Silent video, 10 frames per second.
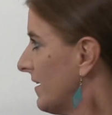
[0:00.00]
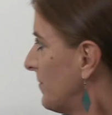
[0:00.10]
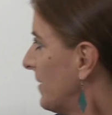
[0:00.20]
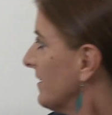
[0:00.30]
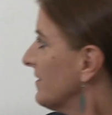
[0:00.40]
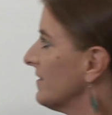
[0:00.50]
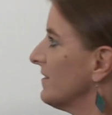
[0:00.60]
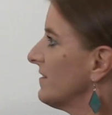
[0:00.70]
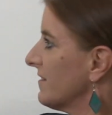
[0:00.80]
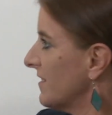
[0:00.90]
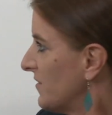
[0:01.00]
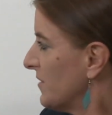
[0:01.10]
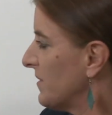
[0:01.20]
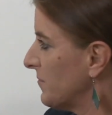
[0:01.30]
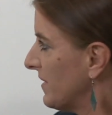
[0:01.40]
buses,
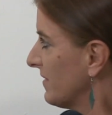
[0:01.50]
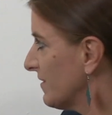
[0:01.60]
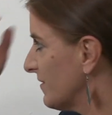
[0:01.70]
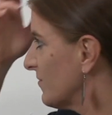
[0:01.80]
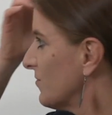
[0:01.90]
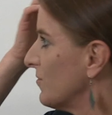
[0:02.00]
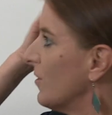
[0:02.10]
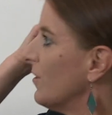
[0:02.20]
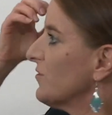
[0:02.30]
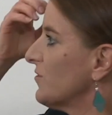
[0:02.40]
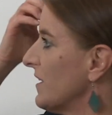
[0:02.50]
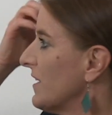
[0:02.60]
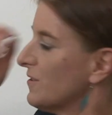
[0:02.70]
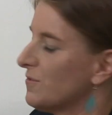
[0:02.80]
carried by buses to Austria,